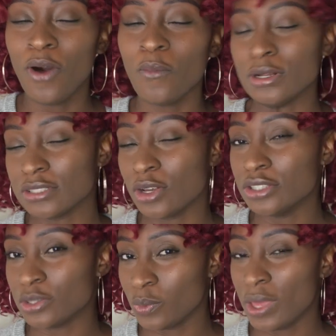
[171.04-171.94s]
was going
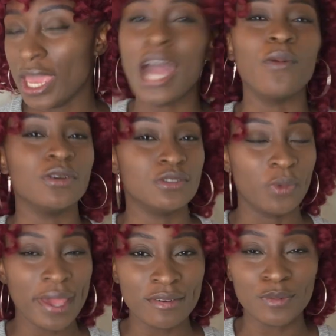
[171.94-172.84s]
to wear and was
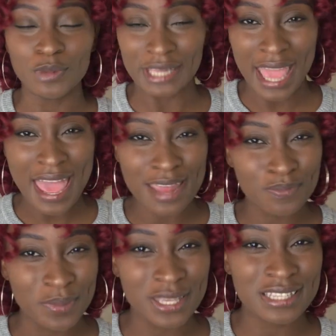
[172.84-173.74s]
wearing with the
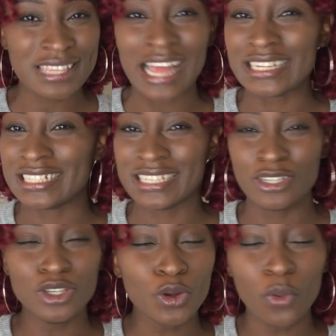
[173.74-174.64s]
headpiece and,
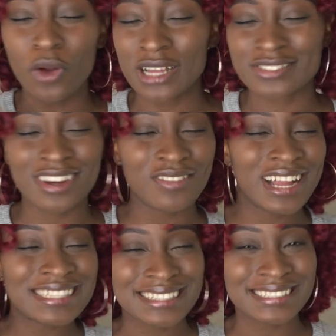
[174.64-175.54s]
you know,
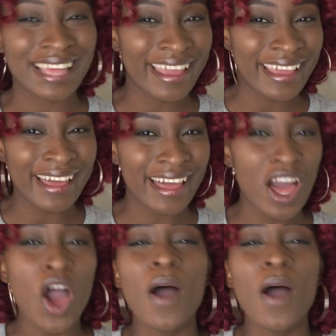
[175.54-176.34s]
extravagant attire,